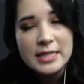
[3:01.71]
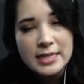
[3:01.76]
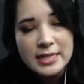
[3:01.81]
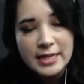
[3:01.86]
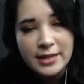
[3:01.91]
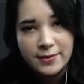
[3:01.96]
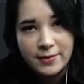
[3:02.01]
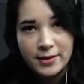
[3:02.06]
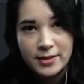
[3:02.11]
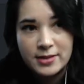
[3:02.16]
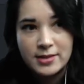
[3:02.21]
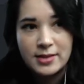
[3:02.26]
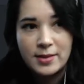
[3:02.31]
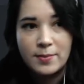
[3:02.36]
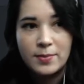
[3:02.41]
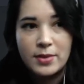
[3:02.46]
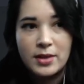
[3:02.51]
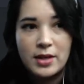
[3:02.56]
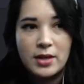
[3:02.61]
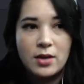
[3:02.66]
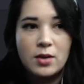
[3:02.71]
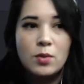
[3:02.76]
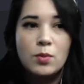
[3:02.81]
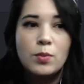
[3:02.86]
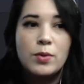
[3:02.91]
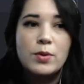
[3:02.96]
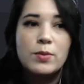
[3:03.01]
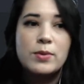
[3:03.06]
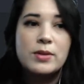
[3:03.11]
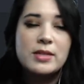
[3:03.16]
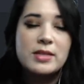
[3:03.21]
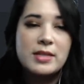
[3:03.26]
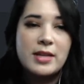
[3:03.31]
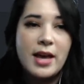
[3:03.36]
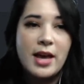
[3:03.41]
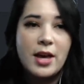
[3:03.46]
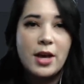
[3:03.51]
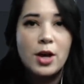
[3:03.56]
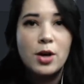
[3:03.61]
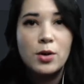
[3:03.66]
give us something, we would
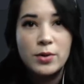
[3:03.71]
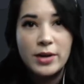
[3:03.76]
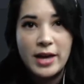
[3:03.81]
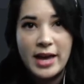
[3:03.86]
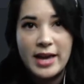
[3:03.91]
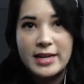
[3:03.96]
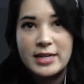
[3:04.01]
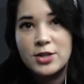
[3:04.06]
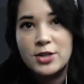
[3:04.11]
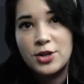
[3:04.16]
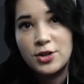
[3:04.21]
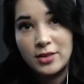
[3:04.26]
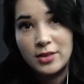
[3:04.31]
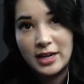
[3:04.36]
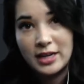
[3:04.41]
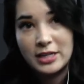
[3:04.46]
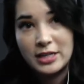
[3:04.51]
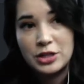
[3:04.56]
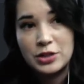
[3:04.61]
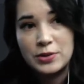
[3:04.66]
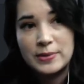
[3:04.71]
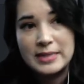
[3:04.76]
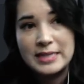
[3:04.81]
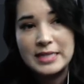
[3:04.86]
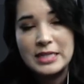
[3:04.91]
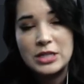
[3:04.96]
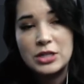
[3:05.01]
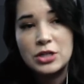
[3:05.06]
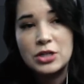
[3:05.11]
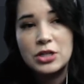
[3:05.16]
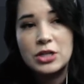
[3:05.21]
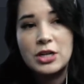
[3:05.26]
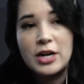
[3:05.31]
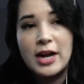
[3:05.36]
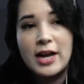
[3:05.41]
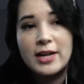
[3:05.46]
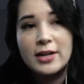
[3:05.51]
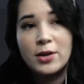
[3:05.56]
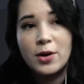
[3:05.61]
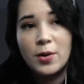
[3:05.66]
say, okay, turn that into an integer
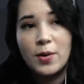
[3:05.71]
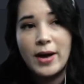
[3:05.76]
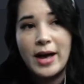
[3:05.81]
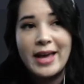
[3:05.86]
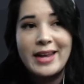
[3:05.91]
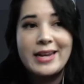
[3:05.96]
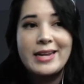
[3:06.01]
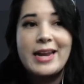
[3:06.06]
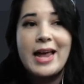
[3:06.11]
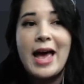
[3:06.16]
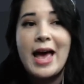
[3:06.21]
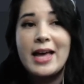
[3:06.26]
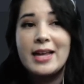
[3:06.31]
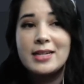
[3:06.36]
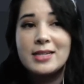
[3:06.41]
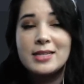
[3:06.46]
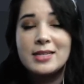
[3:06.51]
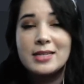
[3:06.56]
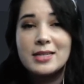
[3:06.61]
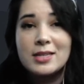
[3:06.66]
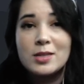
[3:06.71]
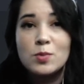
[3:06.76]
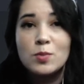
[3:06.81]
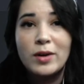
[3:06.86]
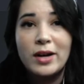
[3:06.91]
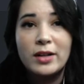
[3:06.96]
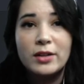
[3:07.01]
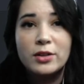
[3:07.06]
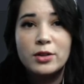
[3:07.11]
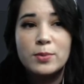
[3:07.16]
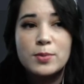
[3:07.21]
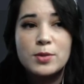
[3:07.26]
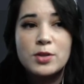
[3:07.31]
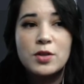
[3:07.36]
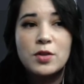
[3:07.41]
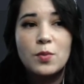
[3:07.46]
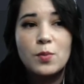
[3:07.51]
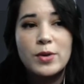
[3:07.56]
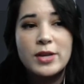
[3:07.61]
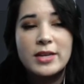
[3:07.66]
and go ahead and end this while loop so
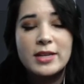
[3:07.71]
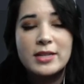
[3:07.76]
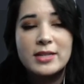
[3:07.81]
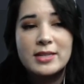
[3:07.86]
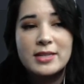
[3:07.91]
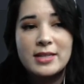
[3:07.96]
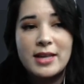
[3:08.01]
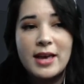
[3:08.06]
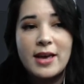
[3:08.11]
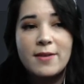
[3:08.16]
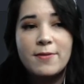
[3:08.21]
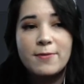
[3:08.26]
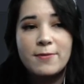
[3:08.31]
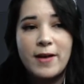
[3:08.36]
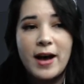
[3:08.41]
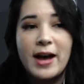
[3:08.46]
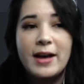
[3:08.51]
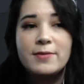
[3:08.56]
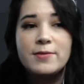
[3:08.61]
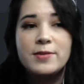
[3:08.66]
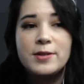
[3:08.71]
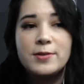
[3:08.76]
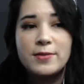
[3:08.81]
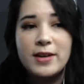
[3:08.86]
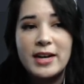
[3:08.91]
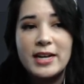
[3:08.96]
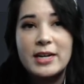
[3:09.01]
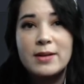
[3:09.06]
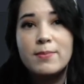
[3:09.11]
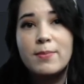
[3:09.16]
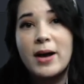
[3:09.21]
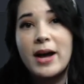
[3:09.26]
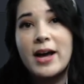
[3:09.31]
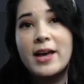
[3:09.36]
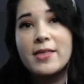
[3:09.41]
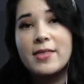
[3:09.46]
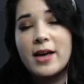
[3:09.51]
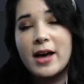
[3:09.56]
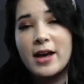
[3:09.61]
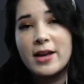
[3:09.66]
that we can say 5 divided by
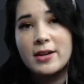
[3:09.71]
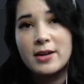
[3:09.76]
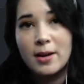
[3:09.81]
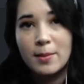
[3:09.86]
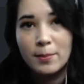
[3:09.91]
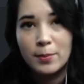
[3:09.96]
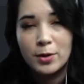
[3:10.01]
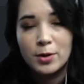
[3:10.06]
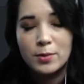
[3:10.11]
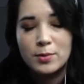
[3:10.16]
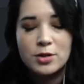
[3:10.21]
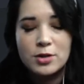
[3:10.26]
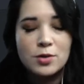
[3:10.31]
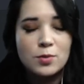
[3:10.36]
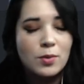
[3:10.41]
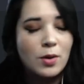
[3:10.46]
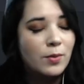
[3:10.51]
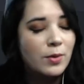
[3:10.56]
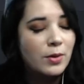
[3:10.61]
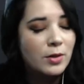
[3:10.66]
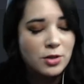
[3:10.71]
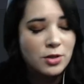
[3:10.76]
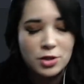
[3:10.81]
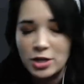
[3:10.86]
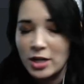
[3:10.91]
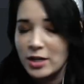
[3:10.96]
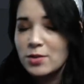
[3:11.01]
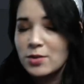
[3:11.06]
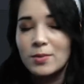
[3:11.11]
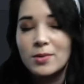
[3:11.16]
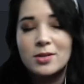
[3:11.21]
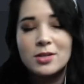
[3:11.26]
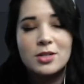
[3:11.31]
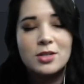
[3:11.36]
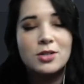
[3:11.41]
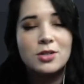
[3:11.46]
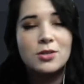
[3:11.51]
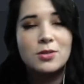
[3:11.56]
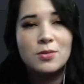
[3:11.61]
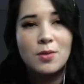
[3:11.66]
that number, which is what we just want to
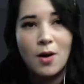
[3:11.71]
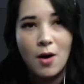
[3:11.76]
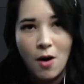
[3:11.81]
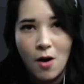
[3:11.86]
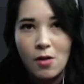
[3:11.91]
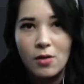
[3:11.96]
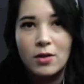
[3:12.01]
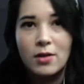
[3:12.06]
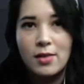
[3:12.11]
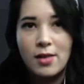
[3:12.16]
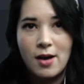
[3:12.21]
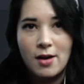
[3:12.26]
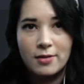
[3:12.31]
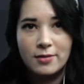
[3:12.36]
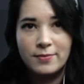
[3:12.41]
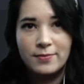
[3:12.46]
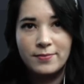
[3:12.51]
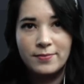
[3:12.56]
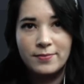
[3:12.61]
do all along.